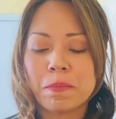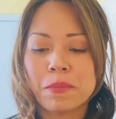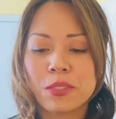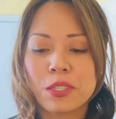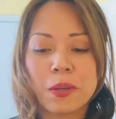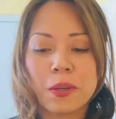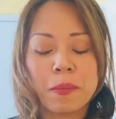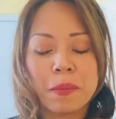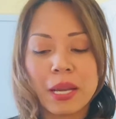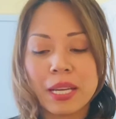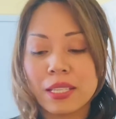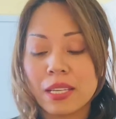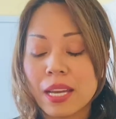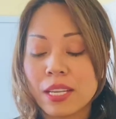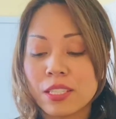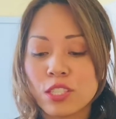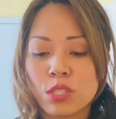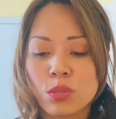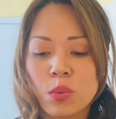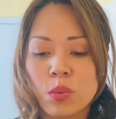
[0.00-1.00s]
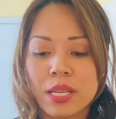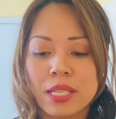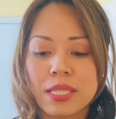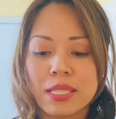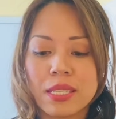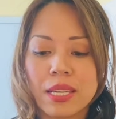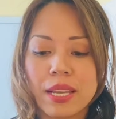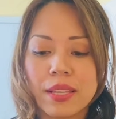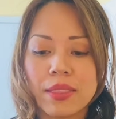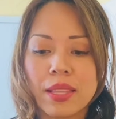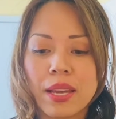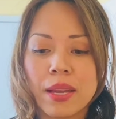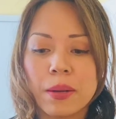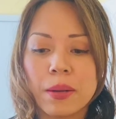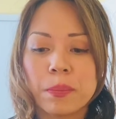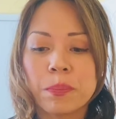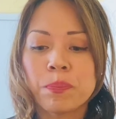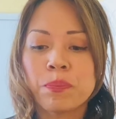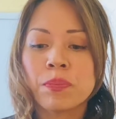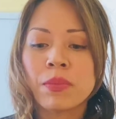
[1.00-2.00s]
So I, I just want to state that.
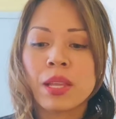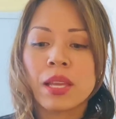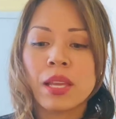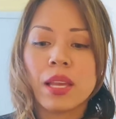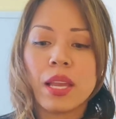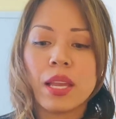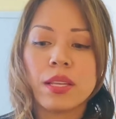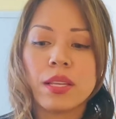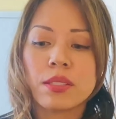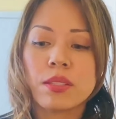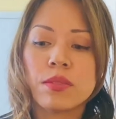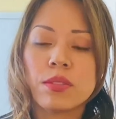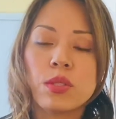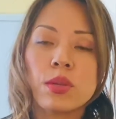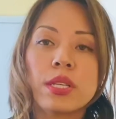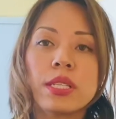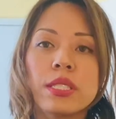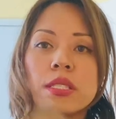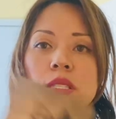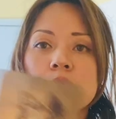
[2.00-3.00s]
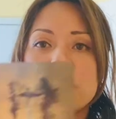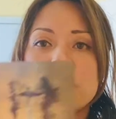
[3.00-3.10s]
Ace of Swords is